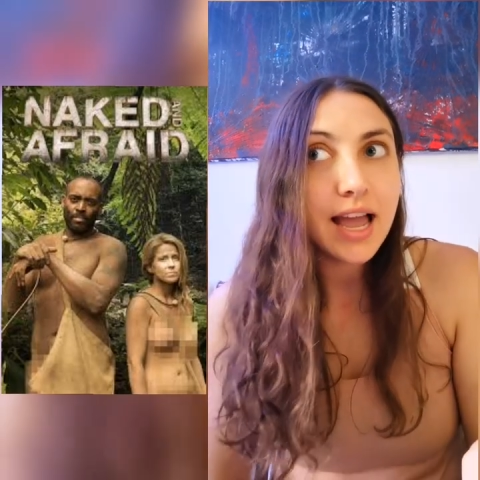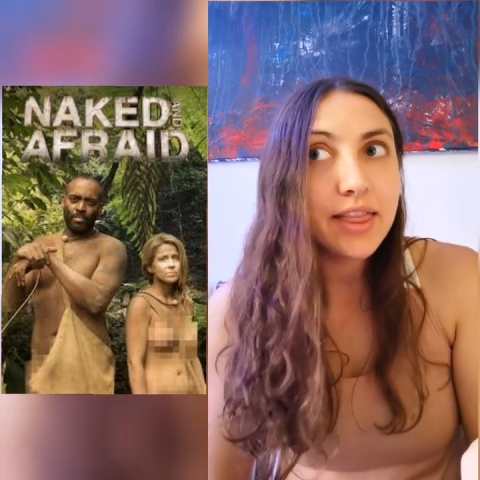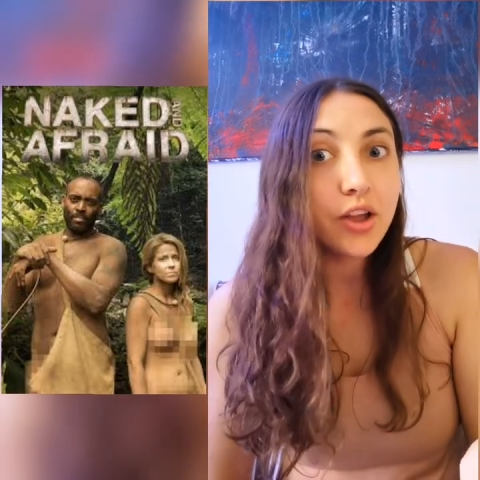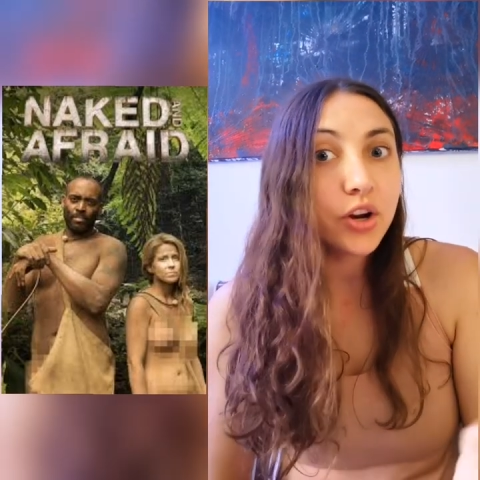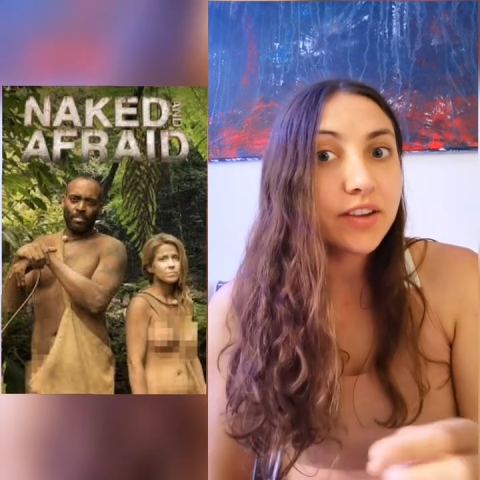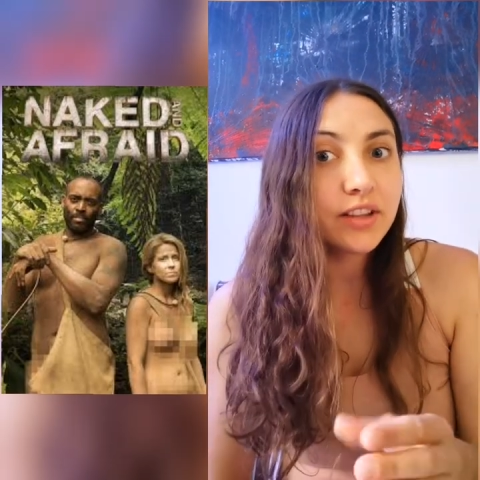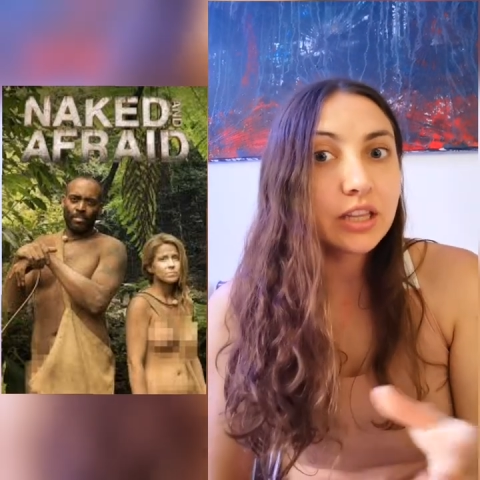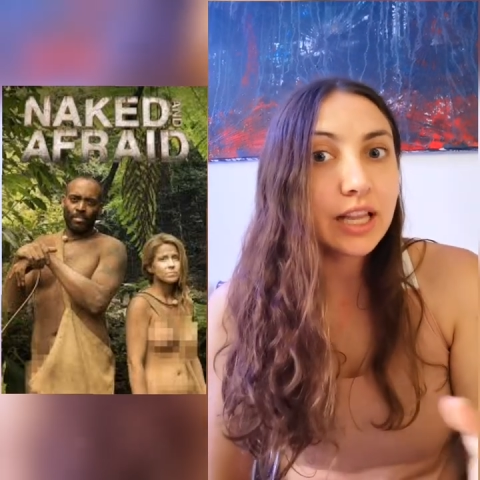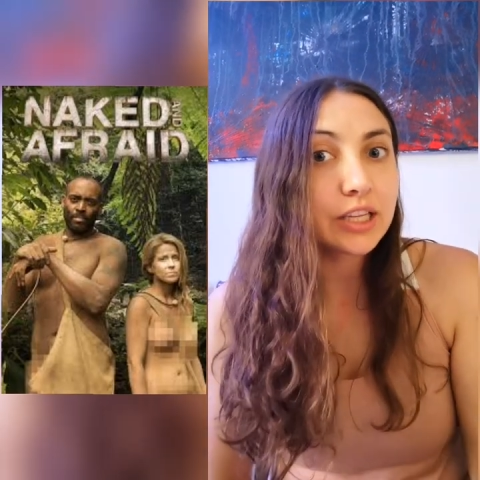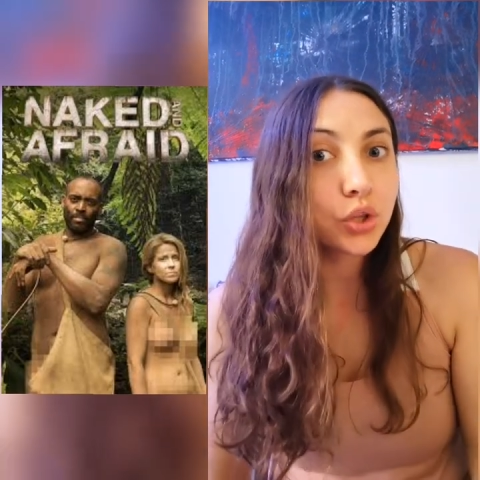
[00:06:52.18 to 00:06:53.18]
and are
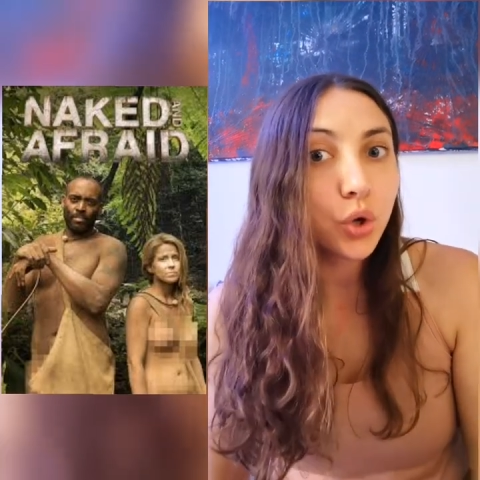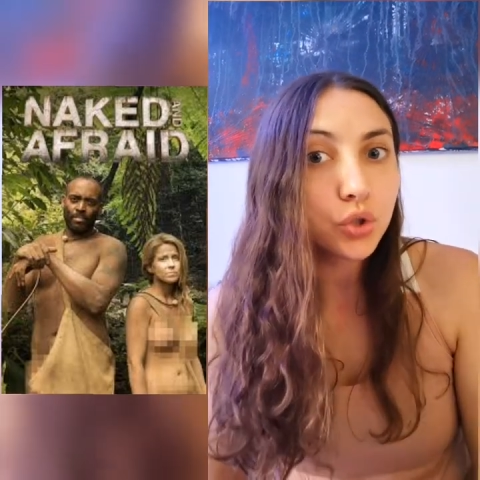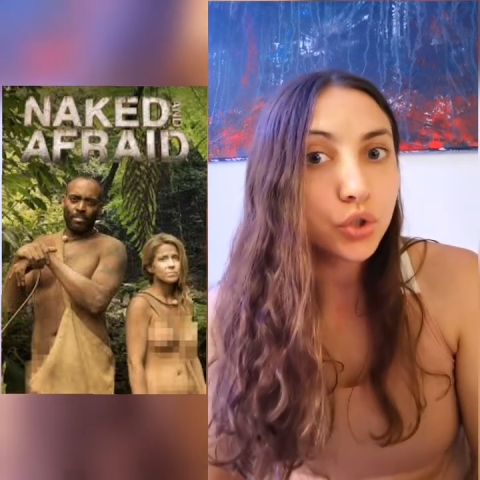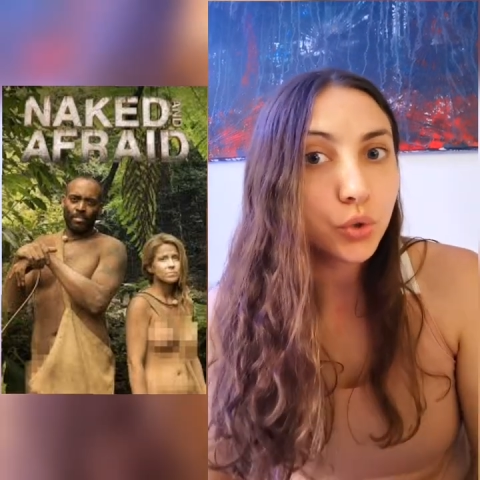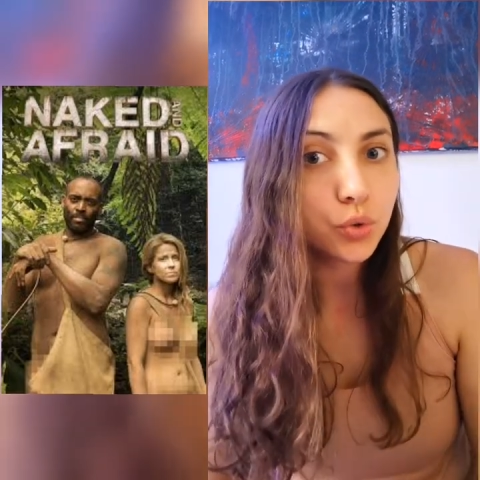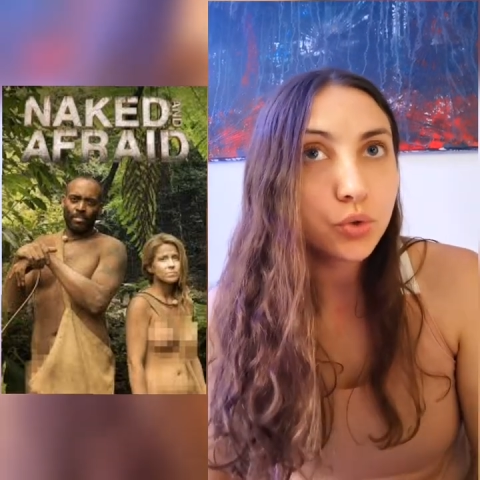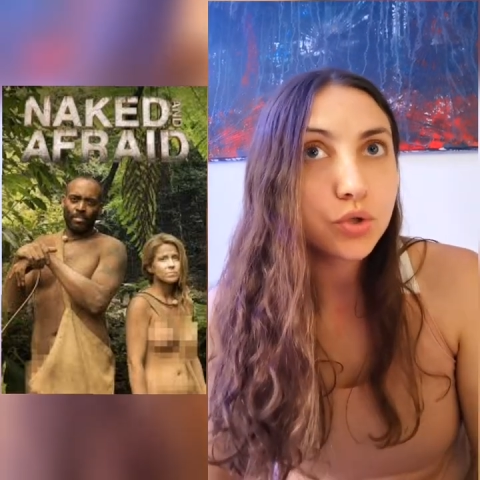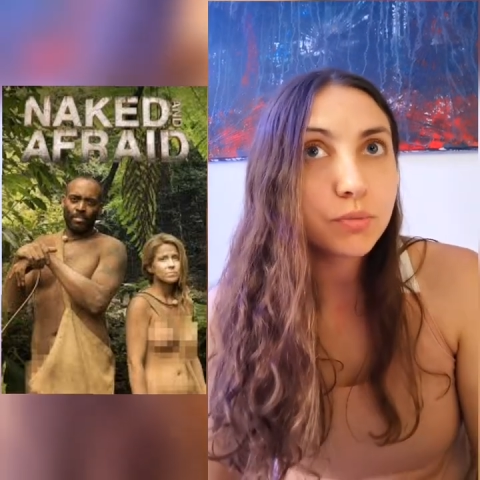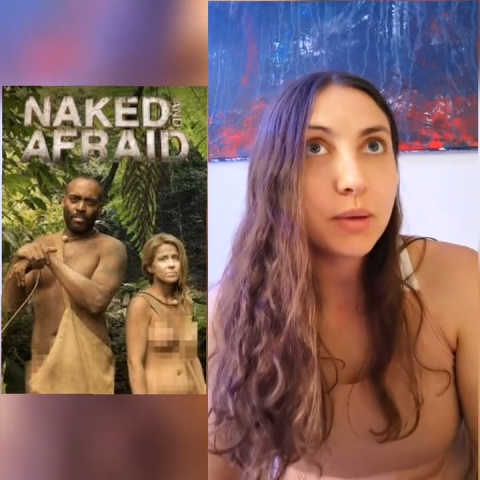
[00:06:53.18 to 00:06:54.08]
given like no tools.